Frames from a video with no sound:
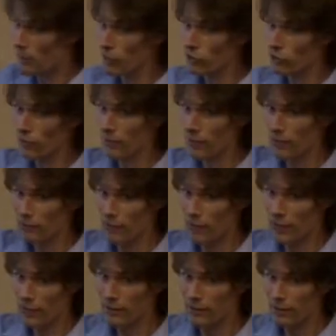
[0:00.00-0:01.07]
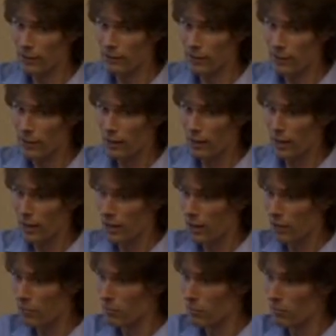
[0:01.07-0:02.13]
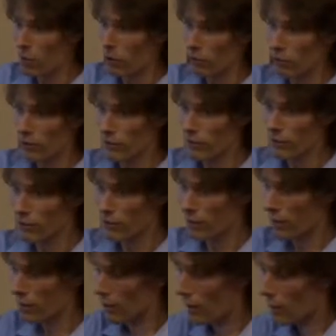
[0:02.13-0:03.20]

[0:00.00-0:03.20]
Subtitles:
the most sophisticated model there is. And